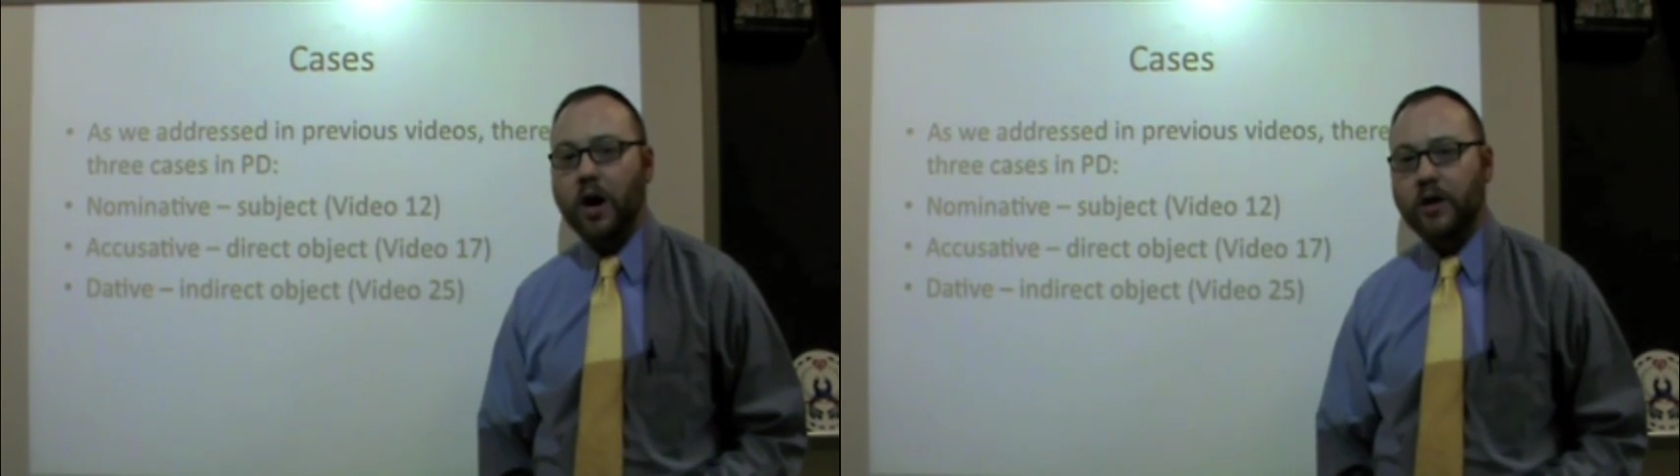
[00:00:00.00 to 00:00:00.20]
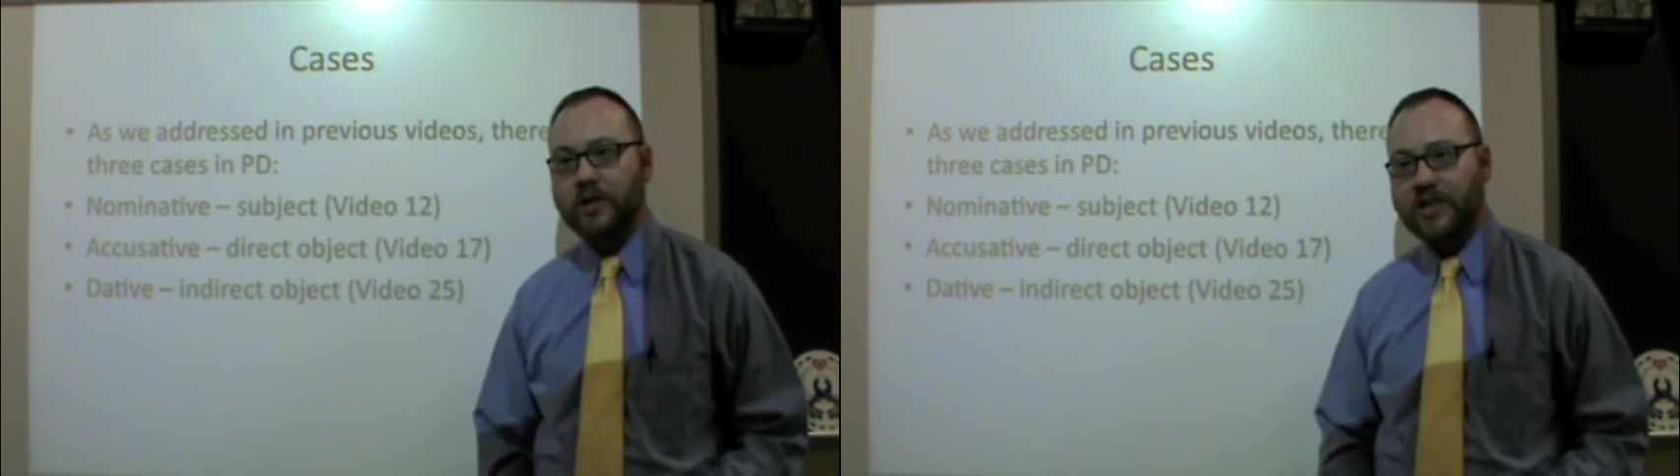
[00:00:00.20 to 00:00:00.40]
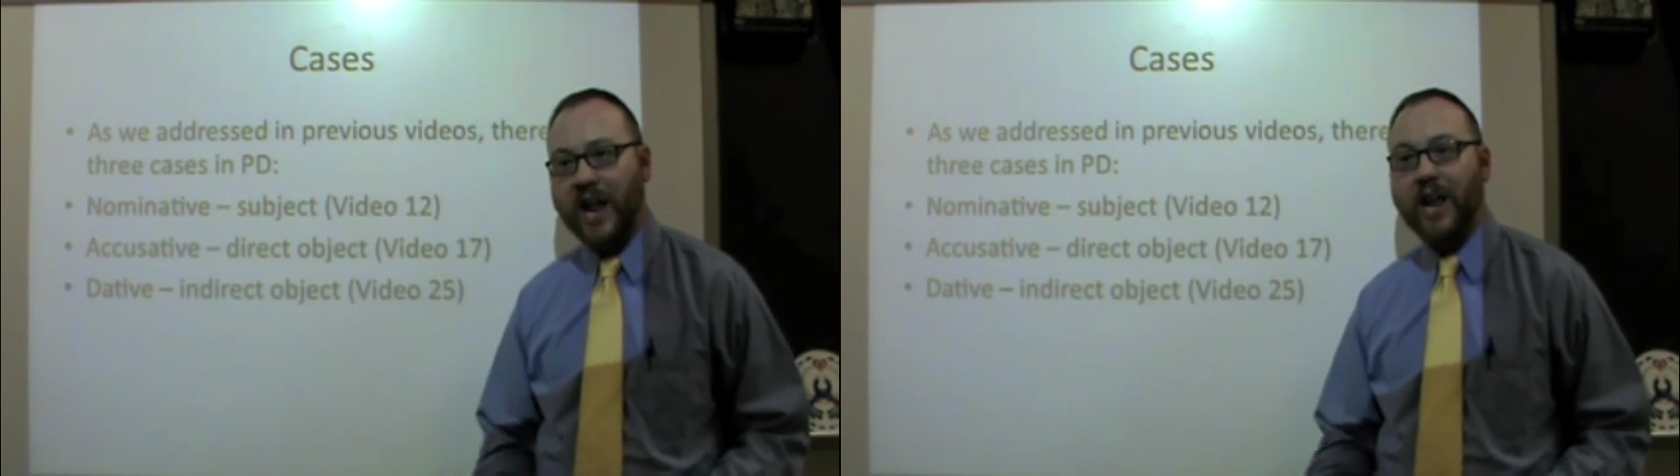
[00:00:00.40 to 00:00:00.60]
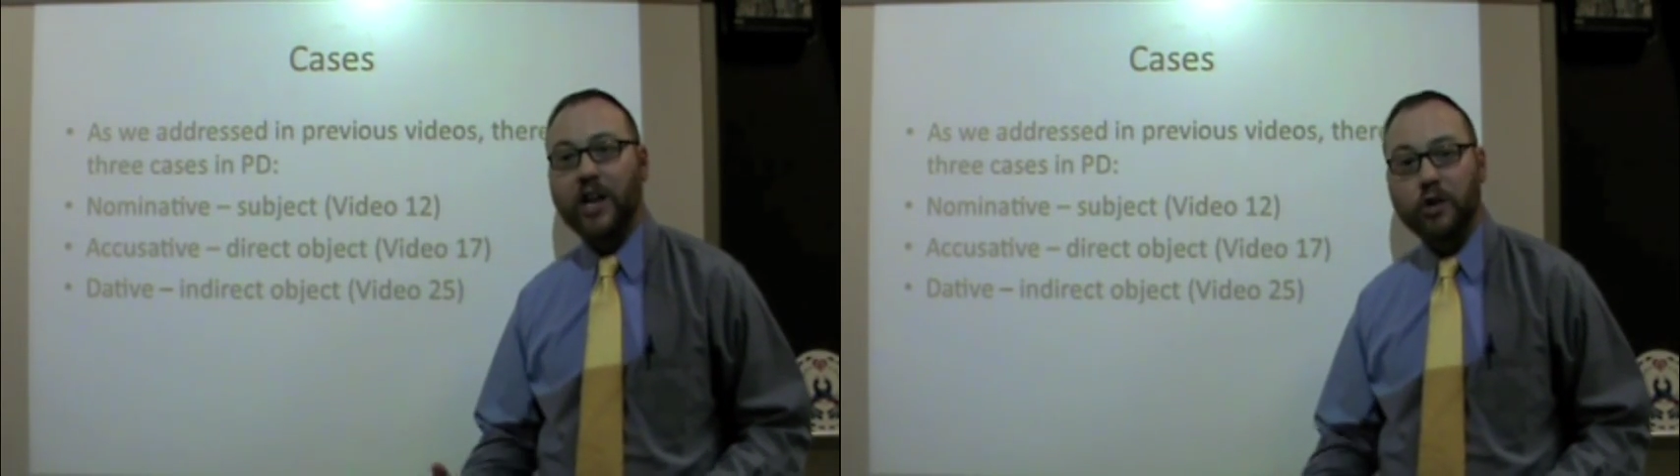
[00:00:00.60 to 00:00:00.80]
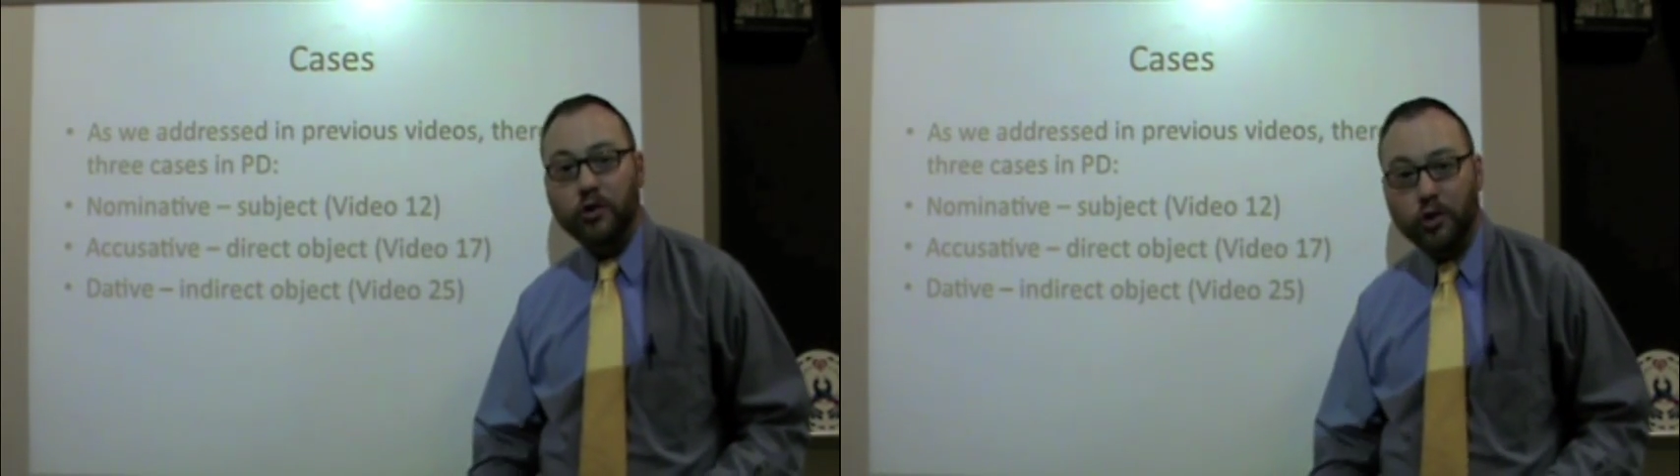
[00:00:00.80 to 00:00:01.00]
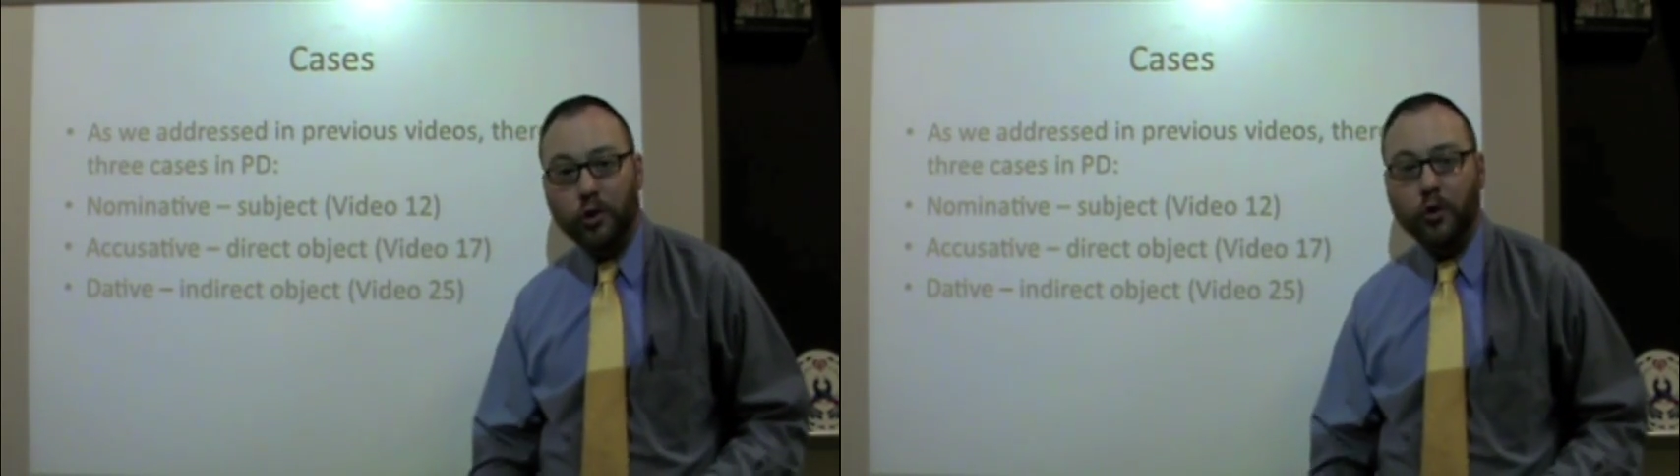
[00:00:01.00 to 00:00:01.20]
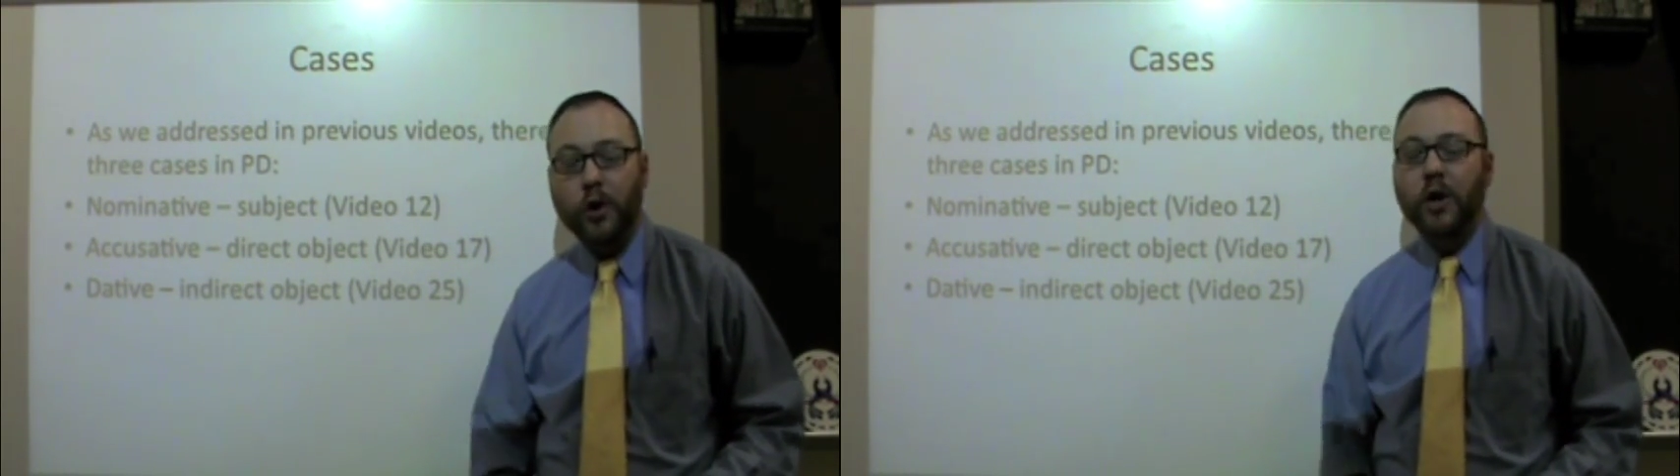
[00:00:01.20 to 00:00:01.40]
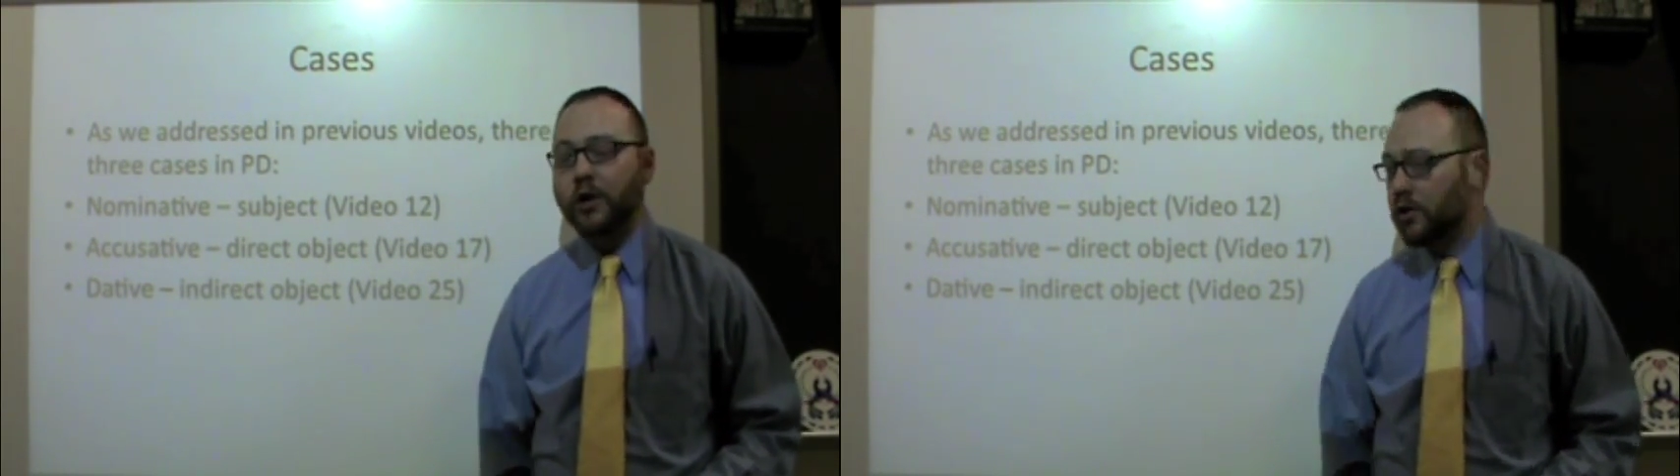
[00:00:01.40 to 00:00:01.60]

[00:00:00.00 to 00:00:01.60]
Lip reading: understand and do